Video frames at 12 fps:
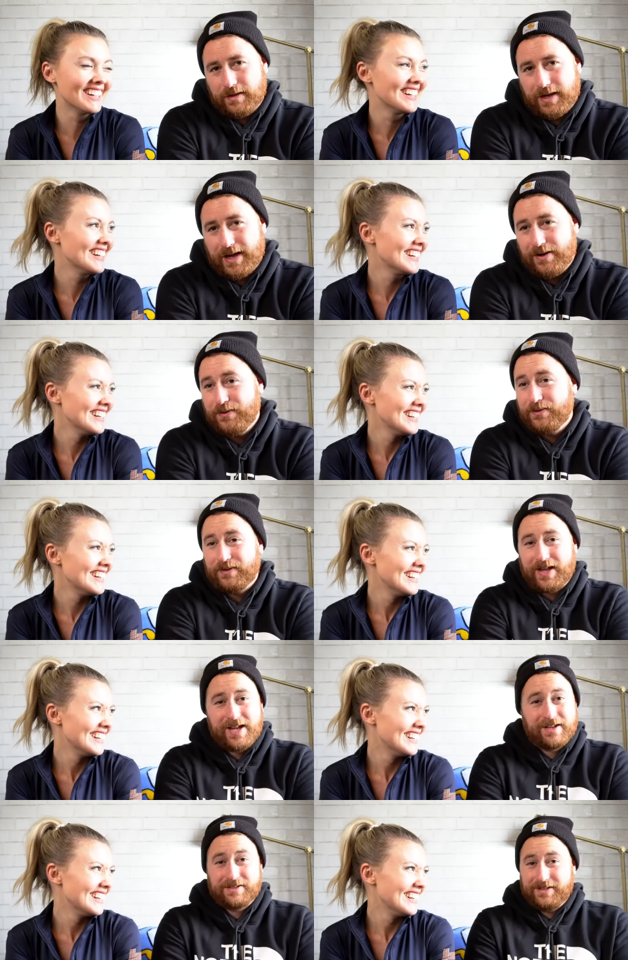Speaker 1: I don't
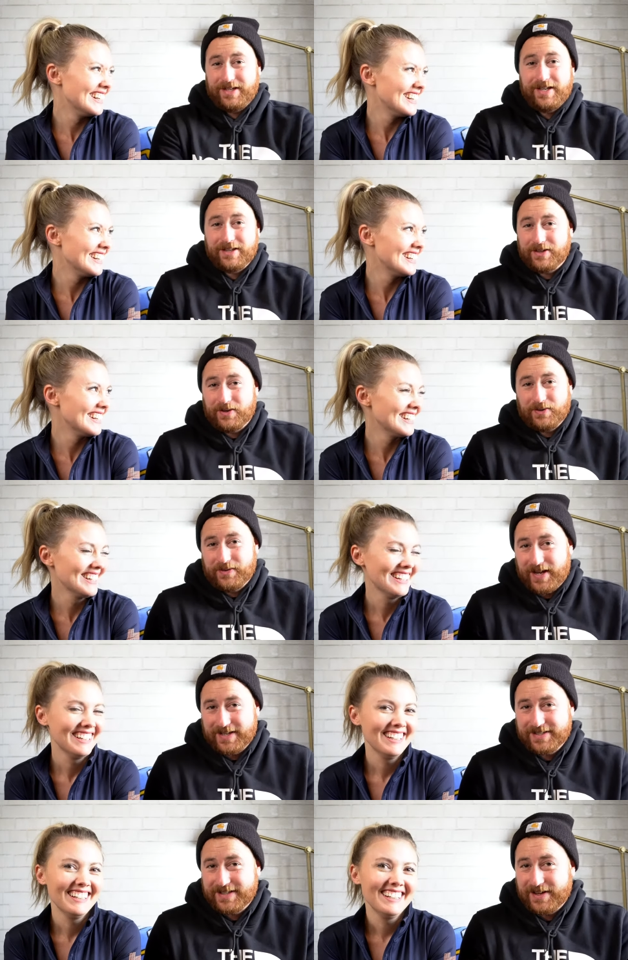like cleaning though.
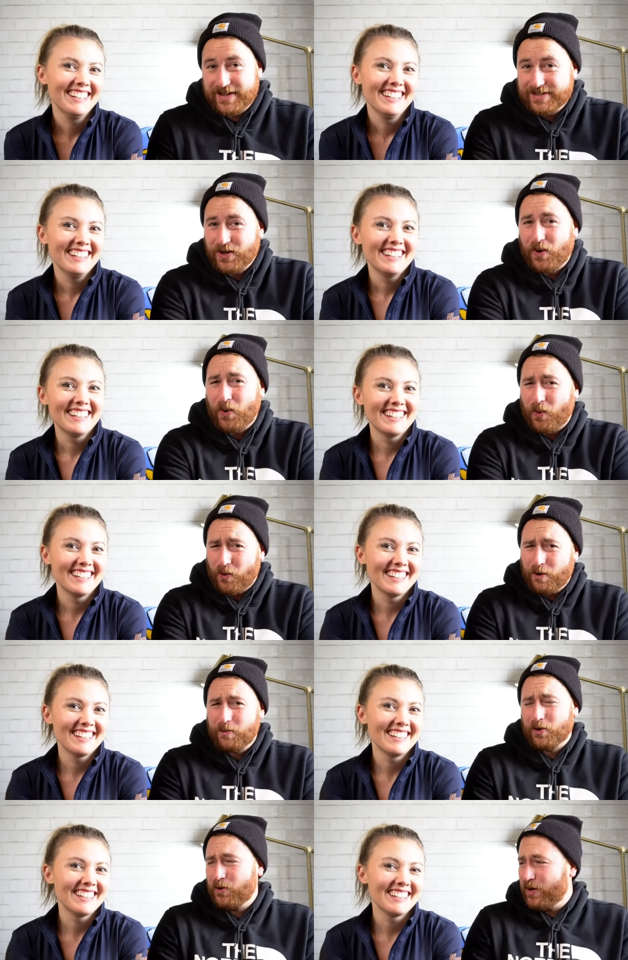That's not, that's a
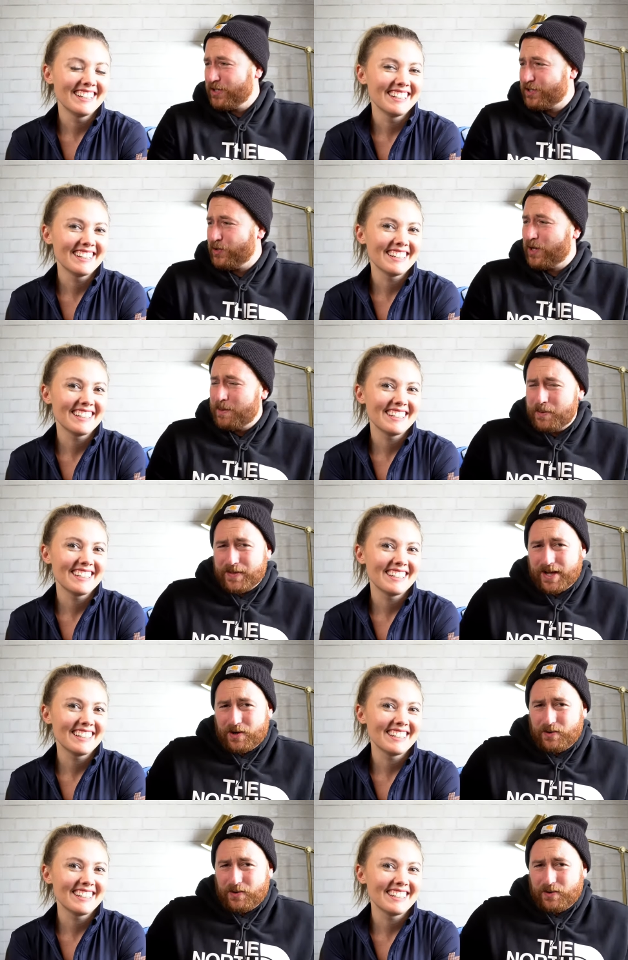horrible question. Who came up with that